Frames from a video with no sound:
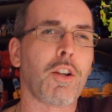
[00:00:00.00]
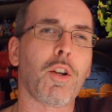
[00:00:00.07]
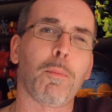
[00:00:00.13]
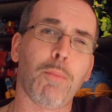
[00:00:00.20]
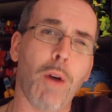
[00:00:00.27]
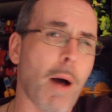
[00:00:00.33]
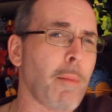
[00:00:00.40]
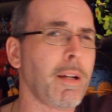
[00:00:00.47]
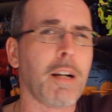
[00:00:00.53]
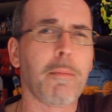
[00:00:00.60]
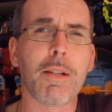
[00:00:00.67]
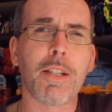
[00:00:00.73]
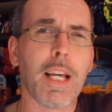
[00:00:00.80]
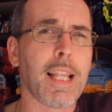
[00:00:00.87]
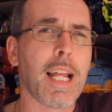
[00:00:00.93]
And you'll probably hear
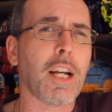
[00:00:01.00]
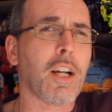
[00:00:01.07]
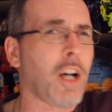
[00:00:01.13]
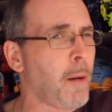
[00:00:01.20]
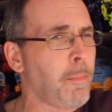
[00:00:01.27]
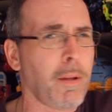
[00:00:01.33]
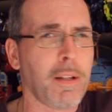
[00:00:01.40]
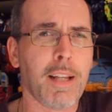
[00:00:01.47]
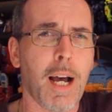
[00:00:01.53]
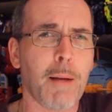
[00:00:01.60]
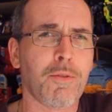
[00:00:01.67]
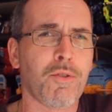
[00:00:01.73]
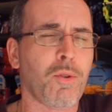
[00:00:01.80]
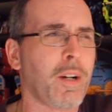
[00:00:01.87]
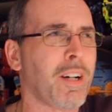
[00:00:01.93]
me say that a couple of
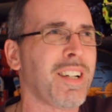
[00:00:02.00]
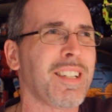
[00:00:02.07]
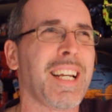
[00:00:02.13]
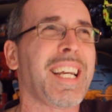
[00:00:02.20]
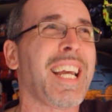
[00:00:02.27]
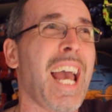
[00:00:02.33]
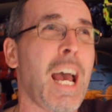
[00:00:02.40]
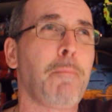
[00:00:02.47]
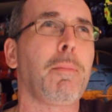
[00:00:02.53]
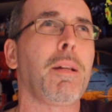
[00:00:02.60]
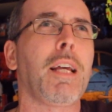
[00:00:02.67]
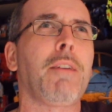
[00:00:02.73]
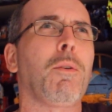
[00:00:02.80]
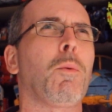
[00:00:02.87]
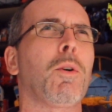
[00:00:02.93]
times through here because I can't
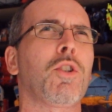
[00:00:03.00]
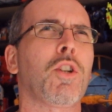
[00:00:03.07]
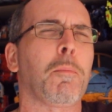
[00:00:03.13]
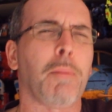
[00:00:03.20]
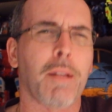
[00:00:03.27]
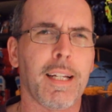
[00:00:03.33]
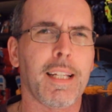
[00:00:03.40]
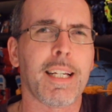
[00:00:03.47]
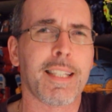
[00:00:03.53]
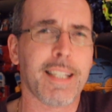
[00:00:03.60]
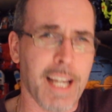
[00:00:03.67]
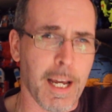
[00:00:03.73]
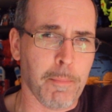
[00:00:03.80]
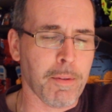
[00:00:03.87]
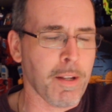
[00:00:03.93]
believe it was completely
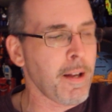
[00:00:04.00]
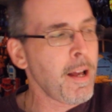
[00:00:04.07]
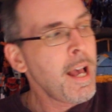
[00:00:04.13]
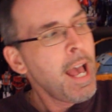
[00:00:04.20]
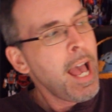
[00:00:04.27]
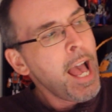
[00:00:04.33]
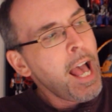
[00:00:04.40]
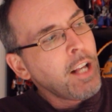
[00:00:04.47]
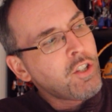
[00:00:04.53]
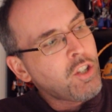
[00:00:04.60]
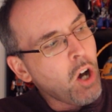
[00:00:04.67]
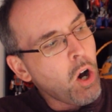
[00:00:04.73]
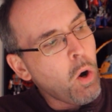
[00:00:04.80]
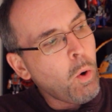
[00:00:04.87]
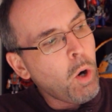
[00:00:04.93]
skipped.
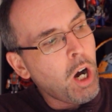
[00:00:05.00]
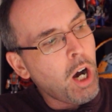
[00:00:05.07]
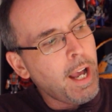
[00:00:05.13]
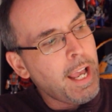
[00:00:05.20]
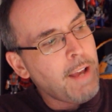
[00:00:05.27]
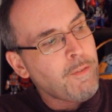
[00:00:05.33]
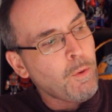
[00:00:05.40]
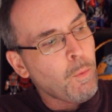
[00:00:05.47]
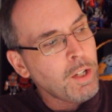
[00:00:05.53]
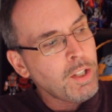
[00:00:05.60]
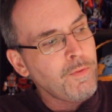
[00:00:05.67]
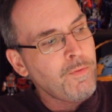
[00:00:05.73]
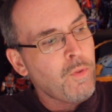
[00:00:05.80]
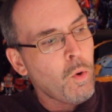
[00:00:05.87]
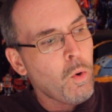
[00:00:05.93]
So if it
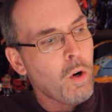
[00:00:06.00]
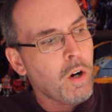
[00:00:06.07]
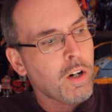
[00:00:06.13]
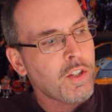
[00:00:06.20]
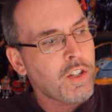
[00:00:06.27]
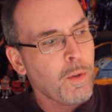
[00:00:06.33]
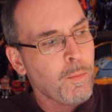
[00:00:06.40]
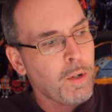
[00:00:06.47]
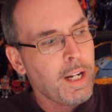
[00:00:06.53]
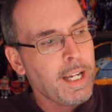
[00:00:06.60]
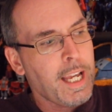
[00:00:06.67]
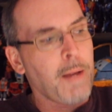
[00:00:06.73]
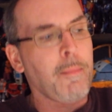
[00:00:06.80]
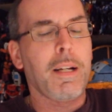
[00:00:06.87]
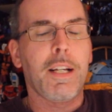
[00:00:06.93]
wasn't for someone
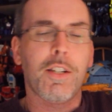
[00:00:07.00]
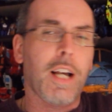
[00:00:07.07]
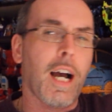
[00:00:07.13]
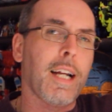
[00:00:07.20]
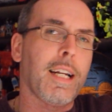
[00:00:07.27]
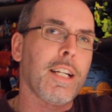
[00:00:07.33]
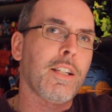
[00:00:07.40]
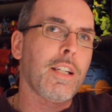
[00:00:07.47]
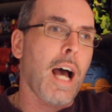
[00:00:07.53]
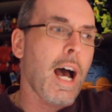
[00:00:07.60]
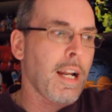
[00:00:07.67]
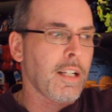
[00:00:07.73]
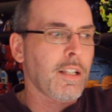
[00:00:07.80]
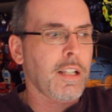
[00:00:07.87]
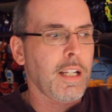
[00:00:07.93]
like him and his kindness,
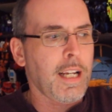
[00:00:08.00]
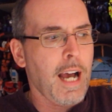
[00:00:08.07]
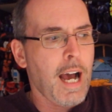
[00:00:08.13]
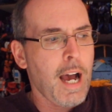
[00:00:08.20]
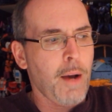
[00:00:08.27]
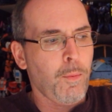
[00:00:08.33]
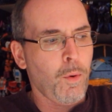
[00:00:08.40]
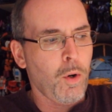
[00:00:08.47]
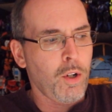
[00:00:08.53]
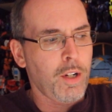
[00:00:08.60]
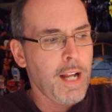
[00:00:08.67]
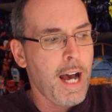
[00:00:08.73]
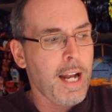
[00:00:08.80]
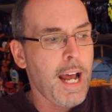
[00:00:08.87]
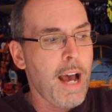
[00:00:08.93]
honestly, I
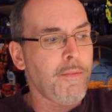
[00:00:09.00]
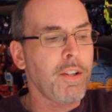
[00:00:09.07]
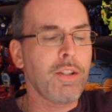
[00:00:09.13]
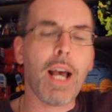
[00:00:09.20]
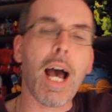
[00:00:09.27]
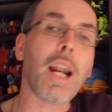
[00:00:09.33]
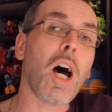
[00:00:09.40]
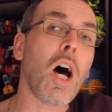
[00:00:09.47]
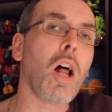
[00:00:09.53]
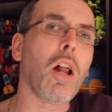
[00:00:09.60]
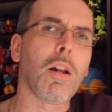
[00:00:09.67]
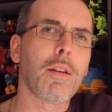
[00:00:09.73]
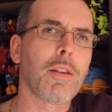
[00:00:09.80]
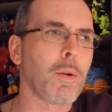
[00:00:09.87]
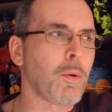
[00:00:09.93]
would not have this at
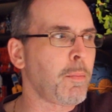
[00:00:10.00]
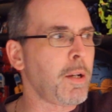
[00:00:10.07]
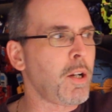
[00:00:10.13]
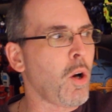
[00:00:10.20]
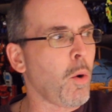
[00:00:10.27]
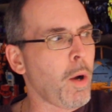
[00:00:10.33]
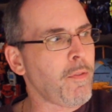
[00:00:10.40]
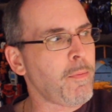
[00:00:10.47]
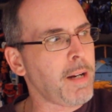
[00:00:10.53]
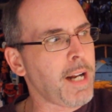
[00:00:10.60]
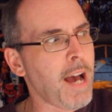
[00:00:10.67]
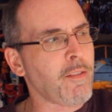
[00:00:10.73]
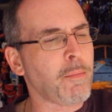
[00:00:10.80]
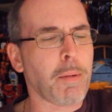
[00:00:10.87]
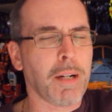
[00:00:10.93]
all. There would be no way for me
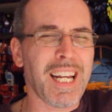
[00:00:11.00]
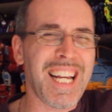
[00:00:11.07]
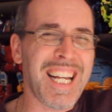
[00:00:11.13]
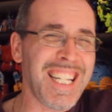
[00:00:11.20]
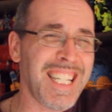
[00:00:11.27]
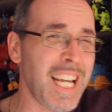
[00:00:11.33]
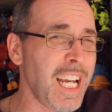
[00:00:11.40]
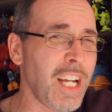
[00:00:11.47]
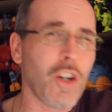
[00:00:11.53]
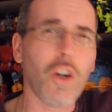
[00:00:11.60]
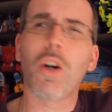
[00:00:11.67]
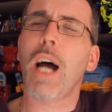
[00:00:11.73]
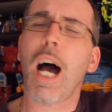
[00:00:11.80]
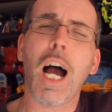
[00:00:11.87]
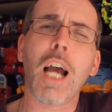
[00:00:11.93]
to have it. But is he
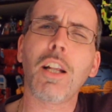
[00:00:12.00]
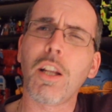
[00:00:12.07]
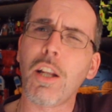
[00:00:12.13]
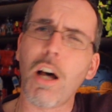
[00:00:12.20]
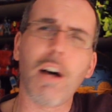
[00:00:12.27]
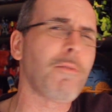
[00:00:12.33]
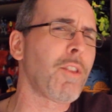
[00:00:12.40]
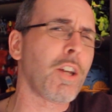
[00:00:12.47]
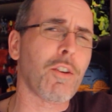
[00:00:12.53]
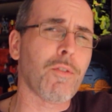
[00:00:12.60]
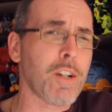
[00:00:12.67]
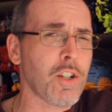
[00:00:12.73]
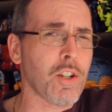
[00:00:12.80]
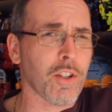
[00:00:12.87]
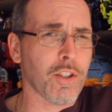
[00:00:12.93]
good? I love the
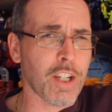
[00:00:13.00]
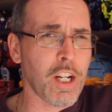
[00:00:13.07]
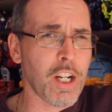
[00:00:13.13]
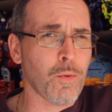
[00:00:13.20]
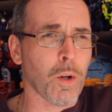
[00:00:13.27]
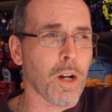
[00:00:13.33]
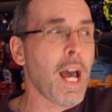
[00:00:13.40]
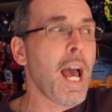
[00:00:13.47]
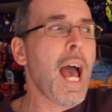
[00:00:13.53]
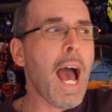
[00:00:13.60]
original Siege one.